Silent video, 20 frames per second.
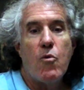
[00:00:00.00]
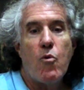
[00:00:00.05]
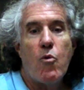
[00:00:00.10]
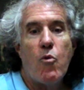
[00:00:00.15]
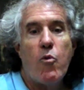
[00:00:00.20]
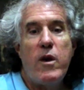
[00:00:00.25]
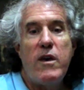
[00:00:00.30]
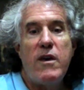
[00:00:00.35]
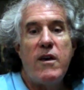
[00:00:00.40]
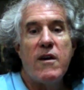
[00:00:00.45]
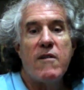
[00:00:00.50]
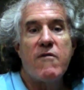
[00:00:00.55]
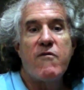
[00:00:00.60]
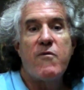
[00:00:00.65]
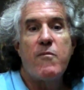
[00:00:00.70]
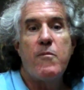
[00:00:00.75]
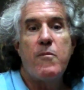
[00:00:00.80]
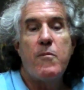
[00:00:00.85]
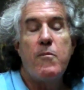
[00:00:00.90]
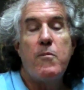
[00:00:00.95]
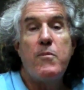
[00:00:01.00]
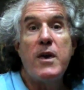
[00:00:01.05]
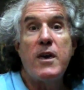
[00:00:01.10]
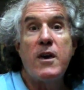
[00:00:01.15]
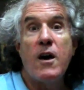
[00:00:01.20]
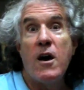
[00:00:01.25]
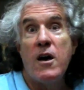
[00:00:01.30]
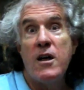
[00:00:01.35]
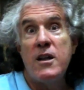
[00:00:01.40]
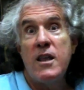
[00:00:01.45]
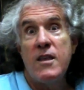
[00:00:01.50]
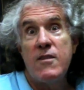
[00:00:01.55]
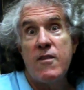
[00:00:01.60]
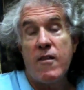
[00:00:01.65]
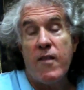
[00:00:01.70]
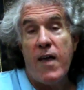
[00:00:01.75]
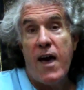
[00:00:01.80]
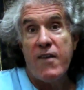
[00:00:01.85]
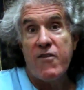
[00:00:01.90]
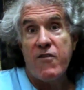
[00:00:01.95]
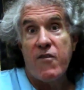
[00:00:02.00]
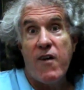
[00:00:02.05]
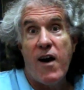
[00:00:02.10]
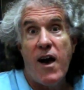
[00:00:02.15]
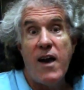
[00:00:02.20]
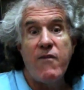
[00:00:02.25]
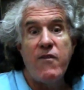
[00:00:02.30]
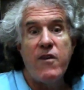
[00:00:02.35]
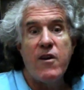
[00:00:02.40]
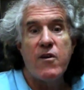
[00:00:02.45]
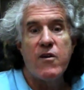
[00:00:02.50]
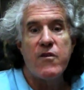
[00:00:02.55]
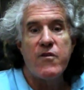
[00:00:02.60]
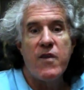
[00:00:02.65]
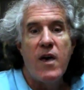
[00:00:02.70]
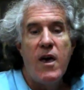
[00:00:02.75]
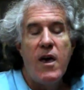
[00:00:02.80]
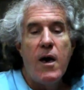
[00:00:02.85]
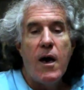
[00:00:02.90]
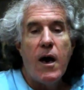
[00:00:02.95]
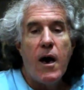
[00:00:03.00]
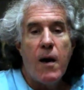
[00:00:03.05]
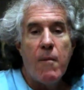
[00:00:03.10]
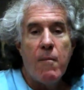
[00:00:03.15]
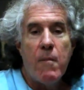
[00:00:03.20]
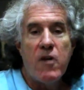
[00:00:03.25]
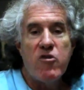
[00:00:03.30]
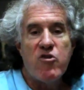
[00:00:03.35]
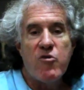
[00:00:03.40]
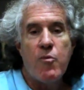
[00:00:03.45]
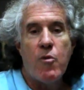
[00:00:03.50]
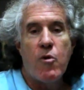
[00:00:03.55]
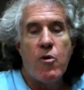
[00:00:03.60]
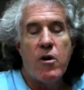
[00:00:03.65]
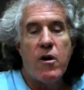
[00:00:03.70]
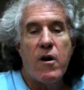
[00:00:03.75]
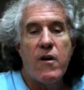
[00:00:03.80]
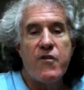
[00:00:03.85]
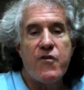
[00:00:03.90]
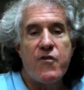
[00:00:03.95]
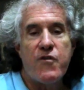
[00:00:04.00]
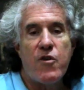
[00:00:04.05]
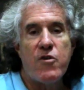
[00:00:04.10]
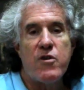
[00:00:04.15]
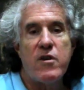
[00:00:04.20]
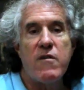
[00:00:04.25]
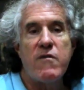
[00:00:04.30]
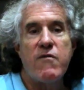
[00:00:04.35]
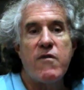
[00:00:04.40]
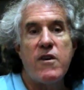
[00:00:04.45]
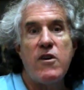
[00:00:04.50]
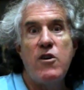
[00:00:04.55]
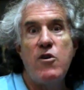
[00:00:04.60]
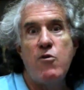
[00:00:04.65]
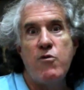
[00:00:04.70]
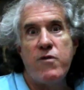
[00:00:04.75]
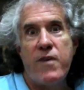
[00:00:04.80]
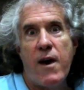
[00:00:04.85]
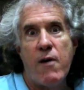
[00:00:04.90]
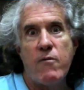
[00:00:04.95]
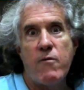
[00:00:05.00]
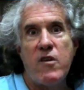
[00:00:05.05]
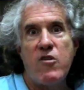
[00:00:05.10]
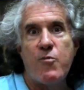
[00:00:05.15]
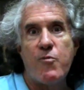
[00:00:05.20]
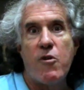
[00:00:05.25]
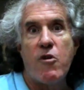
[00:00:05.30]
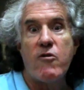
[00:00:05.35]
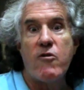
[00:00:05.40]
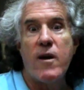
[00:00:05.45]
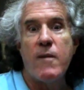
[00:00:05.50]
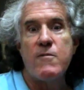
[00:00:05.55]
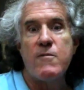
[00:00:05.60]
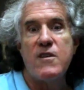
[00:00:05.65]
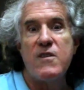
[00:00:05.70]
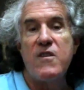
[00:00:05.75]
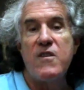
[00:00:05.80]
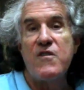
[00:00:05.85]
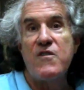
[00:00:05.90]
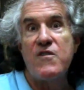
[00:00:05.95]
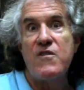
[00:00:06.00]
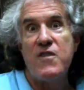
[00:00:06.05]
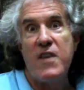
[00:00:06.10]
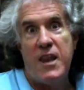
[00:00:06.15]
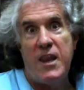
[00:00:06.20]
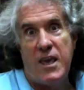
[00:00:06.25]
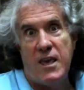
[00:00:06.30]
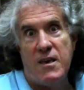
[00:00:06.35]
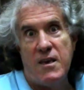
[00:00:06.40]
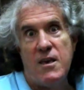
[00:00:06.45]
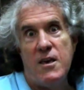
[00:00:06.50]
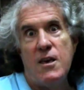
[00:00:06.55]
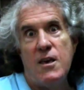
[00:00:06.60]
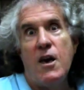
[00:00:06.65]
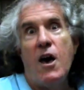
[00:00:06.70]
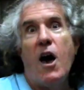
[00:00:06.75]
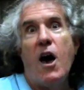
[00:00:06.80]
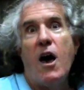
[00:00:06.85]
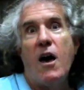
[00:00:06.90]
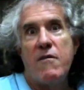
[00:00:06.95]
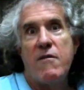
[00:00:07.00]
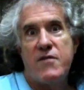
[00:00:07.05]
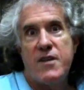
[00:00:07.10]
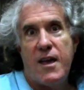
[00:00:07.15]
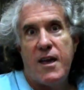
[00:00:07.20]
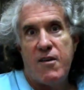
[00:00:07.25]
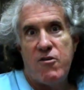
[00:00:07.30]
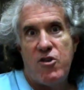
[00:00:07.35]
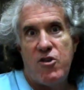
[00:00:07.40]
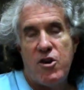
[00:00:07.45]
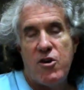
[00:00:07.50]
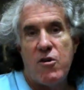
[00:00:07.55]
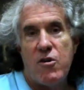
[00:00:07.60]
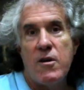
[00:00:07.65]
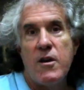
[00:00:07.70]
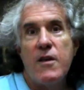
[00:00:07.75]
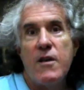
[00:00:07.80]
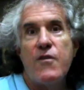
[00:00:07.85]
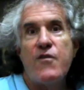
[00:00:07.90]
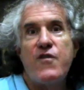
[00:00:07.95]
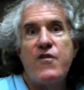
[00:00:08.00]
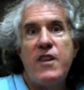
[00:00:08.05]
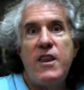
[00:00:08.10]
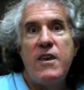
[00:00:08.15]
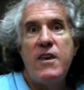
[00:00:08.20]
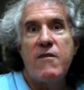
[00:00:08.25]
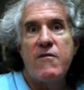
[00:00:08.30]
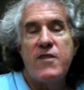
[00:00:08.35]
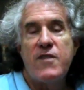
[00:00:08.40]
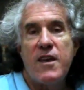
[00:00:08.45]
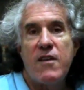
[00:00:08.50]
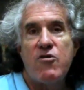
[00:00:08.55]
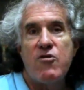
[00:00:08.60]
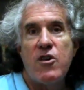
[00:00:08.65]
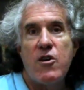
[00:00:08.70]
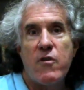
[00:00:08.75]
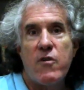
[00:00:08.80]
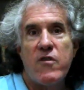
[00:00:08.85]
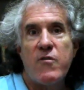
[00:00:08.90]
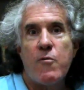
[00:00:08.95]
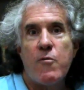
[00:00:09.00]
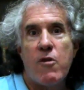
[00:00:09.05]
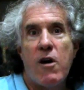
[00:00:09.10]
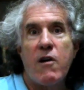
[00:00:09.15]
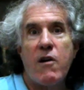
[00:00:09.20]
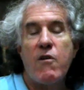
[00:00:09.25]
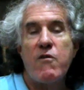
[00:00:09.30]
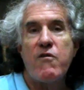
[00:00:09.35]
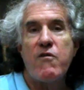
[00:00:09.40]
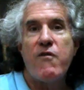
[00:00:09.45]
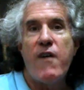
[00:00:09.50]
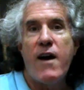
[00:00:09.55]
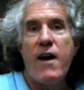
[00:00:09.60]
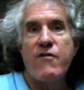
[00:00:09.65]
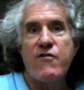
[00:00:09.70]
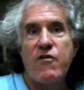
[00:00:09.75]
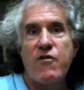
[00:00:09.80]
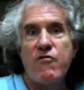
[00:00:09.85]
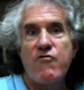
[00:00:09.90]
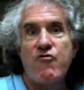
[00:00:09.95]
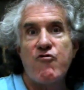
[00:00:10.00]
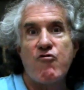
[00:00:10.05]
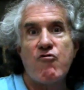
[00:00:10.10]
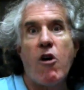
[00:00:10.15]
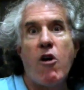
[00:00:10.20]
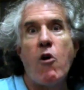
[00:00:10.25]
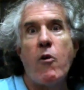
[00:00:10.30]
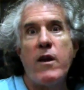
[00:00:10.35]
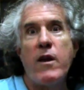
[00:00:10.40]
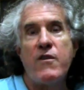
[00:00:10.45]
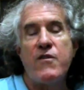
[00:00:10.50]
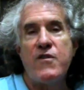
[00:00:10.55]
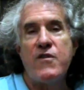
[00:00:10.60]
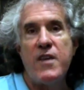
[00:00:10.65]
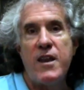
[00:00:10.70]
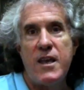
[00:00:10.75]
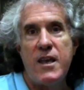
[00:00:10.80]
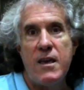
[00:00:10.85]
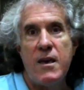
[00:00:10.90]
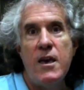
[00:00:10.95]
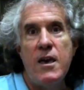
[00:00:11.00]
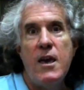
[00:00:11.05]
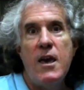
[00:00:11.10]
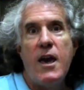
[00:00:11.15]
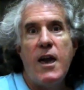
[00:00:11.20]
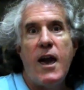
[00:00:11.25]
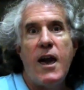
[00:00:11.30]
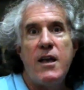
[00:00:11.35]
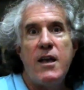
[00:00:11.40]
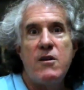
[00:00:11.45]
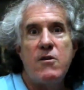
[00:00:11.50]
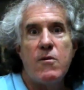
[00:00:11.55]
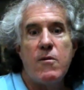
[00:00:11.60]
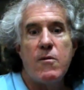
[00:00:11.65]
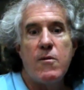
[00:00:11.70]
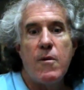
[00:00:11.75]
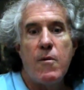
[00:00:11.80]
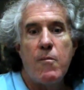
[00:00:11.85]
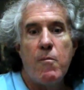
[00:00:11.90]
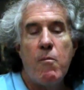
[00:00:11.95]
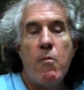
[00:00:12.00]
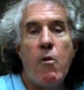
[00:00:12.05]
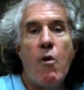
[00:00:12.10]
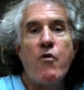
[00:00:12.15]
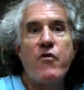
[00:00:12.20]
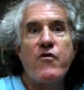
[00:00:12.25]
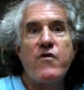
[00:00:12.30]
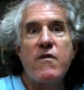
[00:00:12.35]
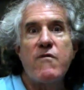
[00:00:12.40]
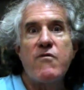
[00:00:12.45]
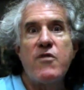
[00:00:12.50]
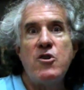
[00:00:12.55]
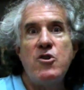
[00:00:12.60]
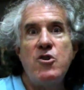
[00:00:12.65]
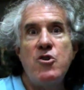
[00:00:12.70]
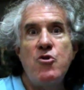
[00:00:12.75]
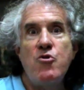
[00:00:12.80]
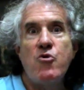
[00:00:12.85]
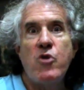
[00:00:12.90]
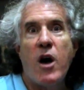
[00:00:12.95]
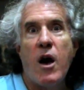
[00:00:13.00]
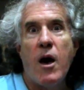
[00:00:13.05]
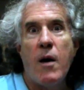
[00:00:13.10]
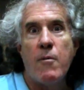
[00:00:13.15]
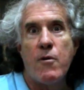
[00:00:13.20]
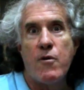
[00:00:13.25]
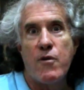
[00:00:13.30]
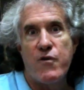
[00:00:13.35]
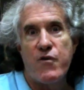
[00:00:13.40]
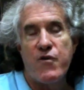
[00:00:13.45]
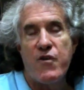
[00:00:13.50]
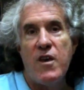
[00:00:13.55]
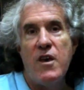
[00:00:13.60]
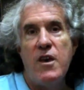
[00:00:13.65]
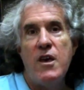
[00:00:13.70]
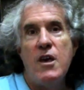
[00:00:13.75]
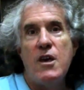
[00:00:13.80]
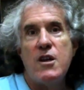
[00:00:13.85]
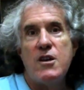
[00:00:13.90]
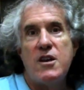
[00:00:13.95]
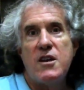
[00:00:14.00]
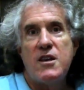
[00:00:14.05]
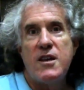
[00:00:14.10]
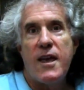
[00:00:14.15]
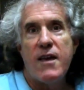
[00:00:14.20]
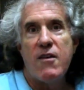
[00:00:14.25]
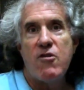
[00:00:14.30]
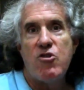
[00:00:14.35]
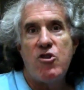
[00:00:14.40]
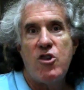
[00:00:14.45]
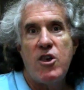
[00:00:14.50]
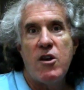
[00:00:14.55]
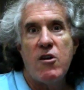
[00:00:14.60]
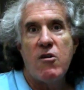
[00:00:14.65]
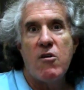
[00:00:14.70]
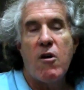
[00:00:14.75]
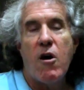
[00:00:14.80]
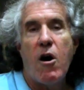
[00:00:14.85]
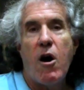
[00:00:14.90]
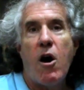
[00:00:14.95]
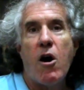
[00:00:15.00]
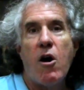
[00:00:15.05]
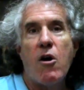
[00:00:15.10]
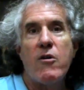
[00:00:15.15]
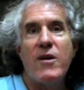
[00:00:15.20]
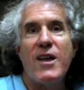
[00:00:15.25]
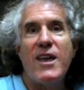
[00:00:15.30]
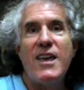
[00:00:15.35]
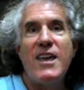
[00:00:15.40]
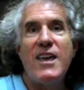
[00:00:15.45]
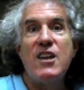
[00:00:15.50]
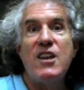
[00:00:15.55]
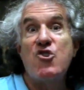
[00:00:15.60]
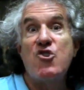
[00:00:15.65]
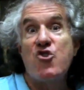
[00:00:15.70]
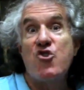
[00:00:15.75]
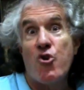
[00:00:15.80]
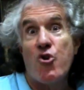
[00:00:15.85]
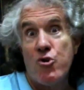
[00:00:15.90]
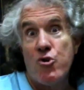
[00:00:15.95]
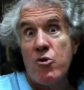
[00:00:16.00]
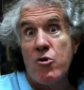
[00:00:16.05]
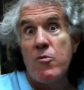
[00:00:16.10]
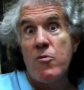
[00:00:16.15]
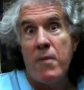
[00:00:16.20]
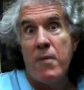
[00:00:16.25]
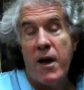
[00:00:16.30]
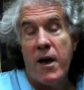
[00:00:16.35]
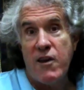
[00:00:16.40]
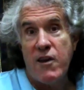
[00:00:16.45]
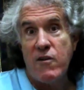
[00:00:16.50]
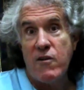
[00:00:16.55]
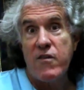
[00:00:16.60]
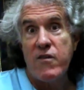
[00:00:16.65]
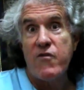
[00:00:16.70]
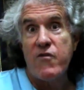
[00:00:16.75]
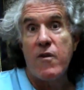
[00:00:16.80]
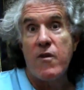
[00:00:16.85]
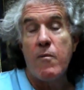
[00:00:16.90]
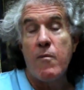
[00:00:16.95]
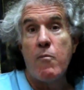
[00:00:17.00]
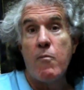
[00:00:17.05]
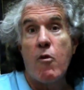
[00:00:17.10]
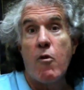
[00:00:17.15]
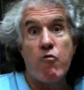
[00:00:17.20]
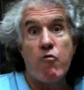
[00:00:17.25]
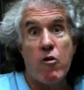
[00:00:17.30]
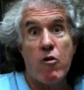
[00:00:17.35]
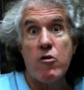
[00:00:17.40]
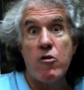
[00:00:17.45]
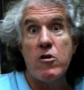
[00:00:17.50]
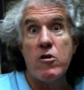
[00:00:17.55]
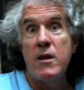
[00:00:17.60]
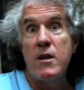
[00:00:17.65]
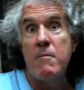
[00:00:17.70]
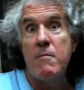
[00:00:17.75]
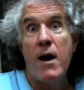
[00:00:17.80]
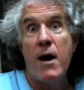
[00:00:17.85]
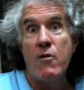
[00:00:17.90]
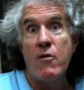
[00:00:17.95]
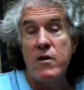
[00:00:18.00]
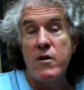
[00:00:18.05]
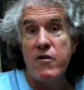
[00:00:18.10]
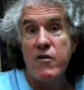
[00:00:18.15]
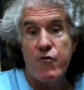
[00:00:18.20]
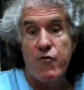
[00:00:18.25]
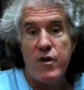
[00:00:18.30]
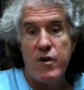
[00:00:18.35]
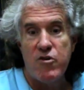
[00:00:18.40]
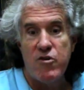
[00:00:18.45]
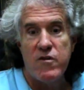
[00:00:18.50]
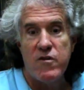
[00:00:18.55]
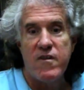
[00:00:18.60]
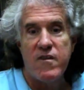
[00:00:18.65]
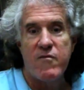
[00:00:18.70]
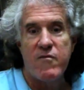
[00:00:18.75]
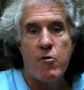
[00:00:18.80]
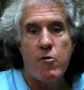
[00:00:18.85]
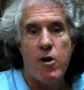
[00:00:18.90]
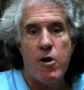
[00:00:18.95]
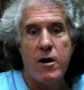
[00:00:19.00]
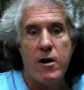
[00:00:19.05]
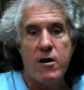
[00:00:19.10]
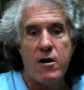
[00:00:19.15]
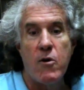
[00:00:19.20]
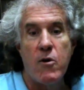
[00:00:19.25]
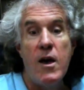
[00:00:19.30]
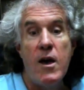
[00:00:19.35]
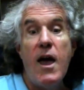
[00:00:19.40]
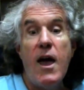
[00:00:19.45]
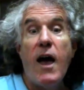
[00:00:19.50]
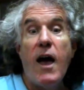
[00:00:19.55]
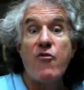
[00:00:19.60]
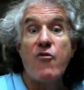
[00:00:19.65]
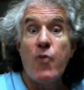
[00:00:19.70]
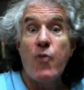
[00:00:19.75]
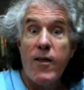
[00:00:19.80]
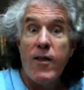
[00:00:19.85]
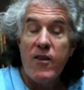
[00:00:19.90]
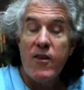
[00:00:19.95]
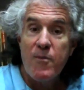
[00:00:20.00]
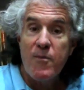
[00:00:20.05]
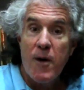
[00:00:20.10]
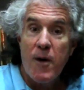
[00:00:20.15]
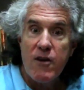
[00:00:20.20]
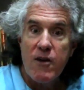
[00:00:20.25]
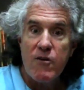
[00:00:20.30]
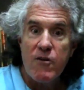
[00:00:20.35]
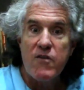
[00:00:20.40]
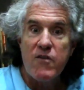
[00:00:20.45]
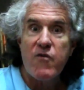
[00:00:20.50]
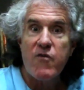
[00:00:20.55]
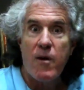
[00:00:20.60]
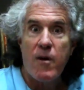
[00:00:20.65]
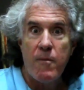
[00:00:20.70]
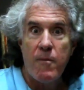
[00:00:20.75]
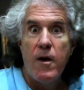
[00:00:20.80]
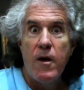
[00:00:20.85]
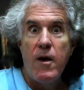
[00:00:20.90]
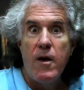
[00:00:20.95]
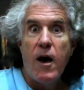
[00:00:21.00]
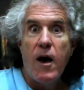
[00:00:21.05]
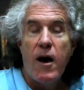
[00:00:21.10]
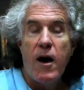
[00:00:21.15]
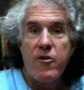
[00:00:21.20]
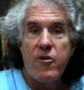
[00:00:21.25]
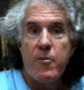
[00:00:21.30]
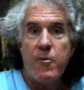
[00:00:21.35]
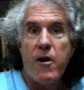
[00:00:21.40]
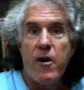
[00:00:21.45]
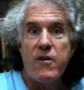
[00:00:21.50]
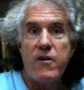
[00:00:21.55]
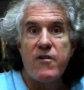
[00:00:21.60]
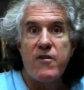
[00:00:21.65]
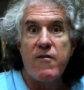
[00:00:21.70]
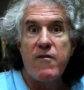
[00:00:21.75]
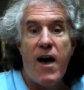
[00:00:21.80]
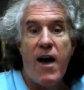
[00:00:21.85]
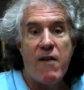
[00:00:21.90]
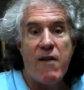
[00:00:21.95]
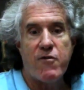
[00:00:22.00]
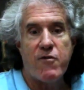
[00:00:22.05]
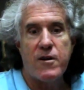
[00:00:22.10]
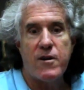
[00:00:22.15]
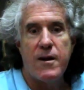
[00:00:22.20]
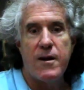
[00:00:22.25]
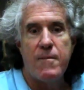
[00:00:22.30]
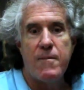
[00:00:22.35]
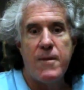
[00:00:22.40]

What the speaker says: We have begun in the last 5 years a much more assertive youth outreach program to the city of Tangier. The city of Tangier is Morocco's fastest growing city, and most of the newcomers to Tangier are internal migrants from rural and mountainous regions of Morocco, as well as migrants from other parts of Africa.